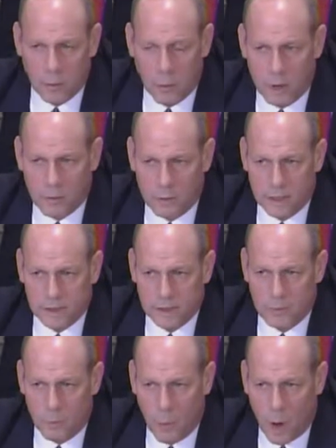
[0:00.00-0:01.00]
one
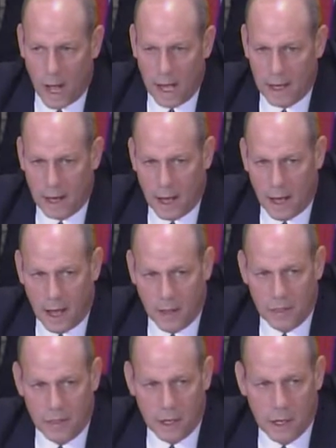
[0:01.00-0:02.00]
reason why
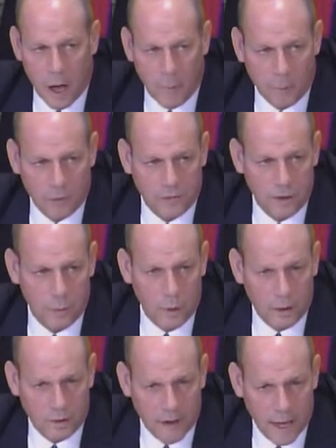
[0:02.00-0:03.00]
the numbers that
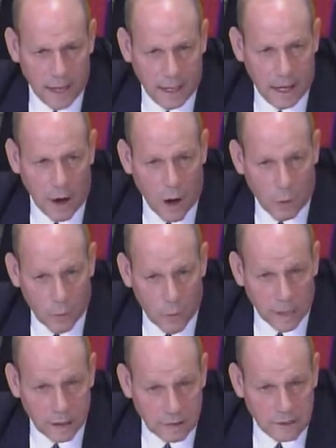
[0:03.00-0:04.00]
we are taking are
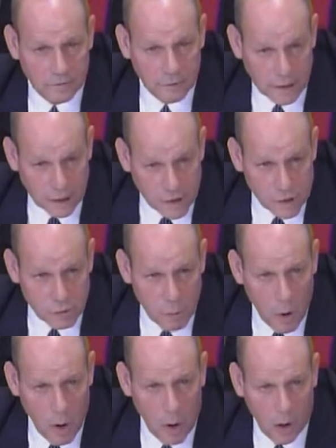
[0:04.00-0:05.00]
relatively
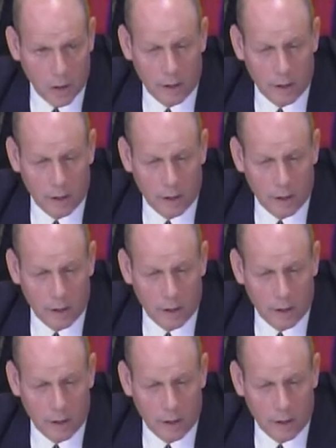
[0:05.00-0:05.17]
small